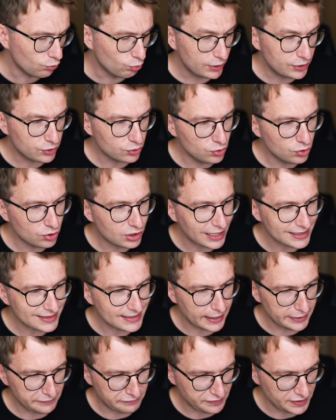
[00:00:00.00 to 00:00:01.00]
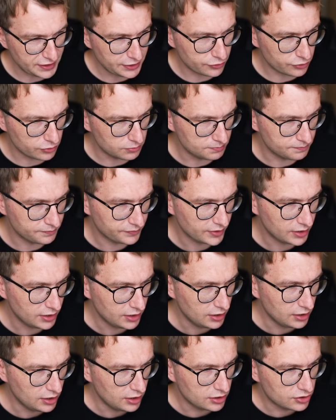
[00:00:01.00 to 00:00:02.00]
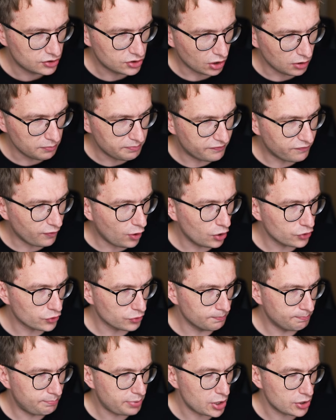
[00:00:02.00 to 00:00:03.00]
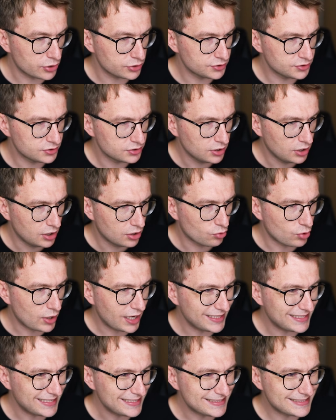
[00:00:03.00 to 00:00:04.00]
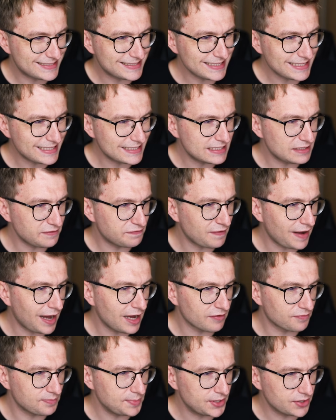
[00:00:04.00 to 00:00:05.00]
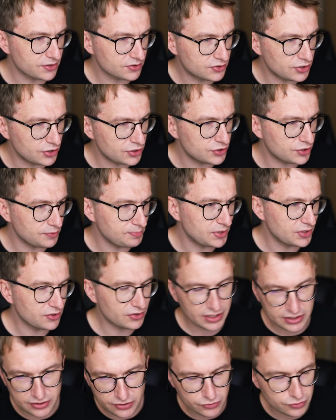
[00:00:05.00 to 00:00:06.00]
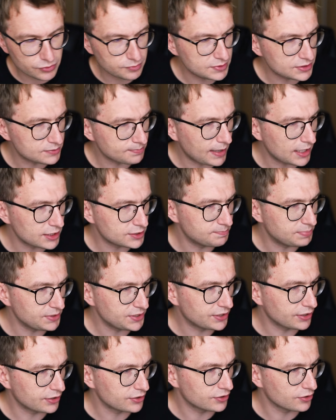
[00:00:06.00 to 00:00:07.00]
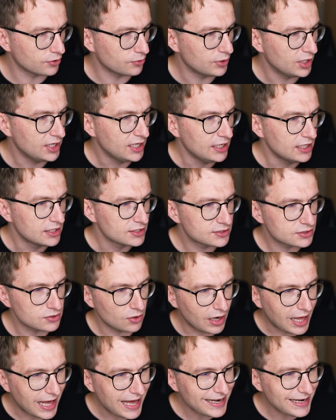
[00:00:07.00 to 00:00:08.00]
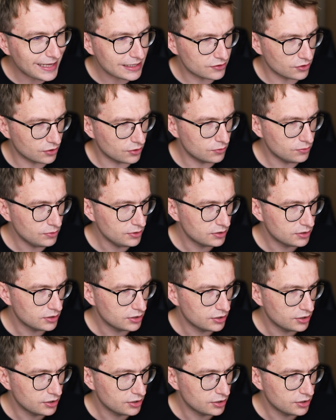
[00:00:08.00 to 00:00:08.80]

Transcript: When you look at the Ethereum, top volume pairs, right? 65 million, 30 million. Ethereum is much bigger, though. Solana, though,